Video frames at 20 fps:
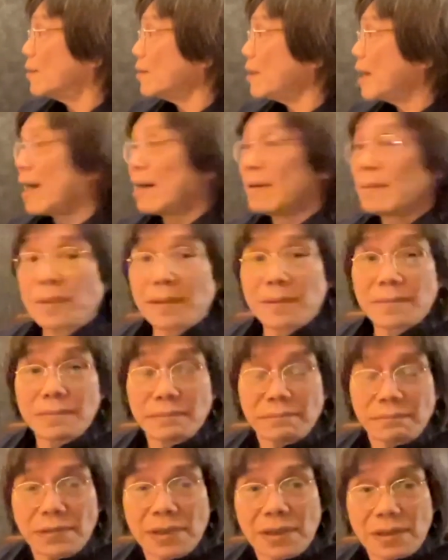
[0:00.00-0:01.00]
yeah,
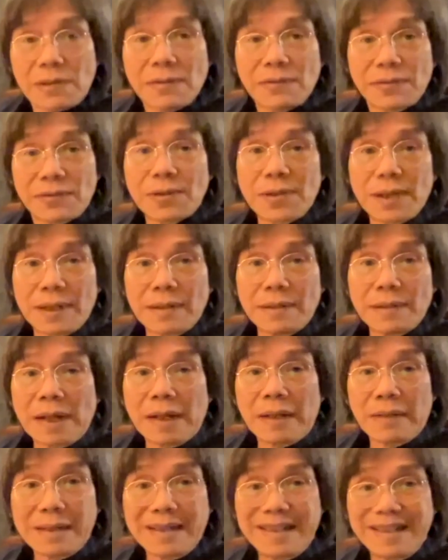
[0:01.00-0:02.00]
we'll go through it,
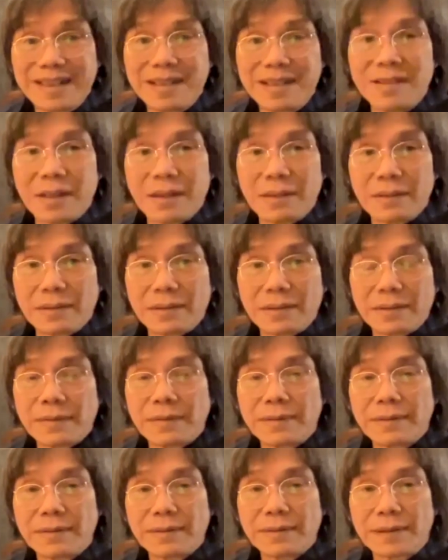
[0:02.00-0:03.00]
in detail
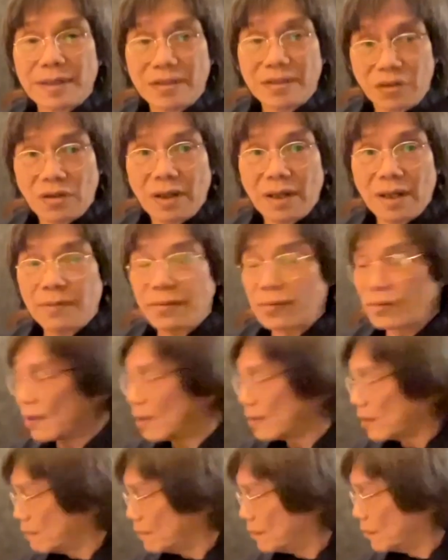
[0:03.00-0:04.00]
this year. So
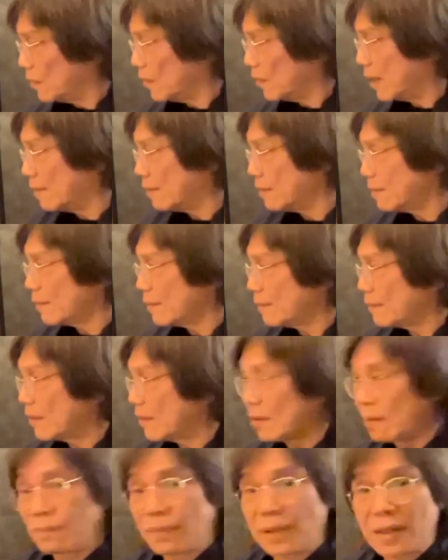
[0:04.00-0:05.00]
I'm going to pull out
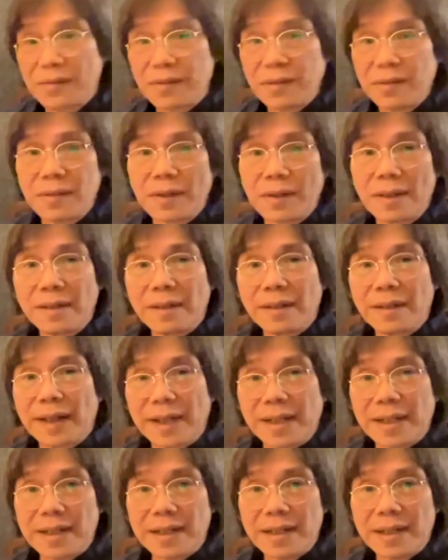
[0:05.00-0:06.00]
bits and pieces
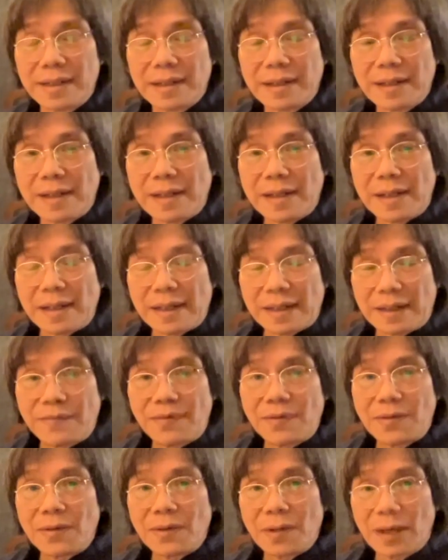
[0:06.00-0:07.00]
and give
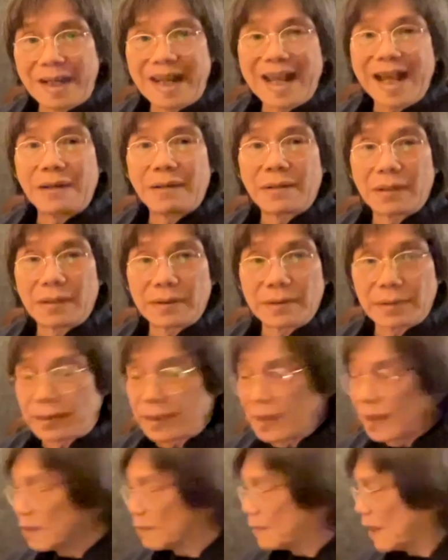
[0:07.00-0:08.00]
you an hour or
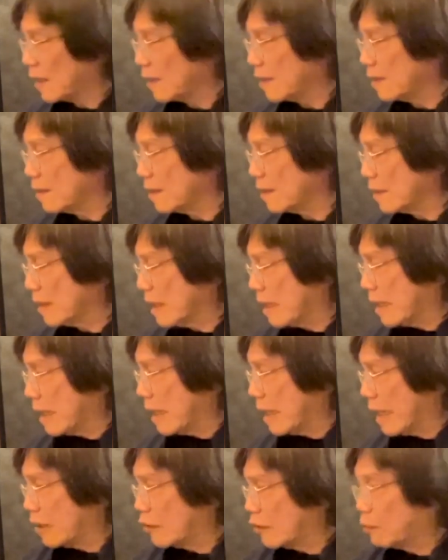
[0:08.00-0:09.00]

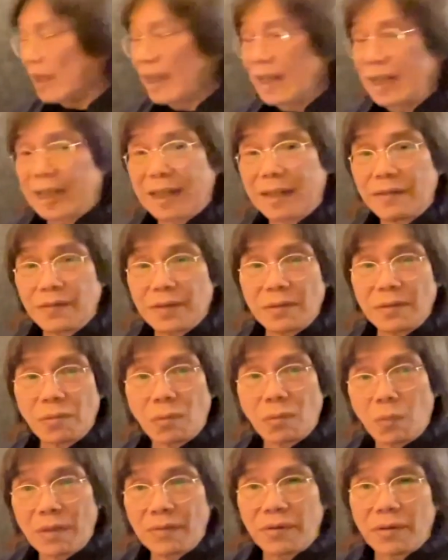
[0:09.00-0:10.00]
explaining even
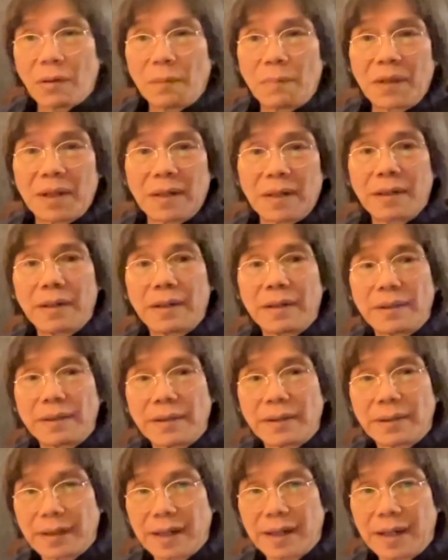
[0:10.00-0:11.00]
one topic.
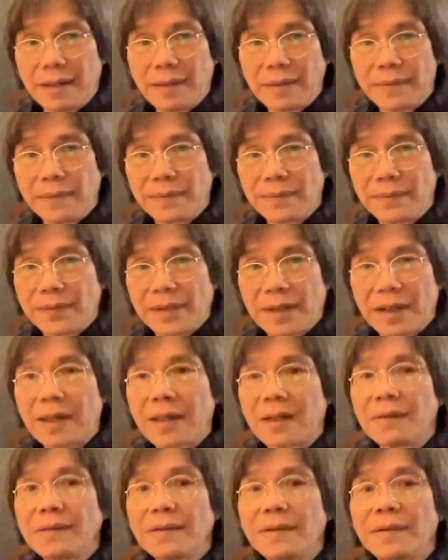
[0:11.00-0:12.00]
Okay, thank
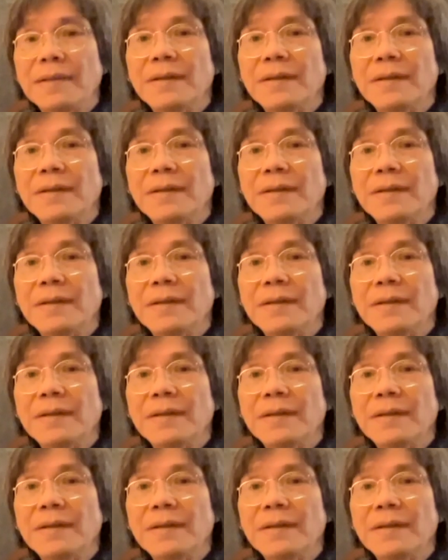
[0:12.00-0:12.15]
you.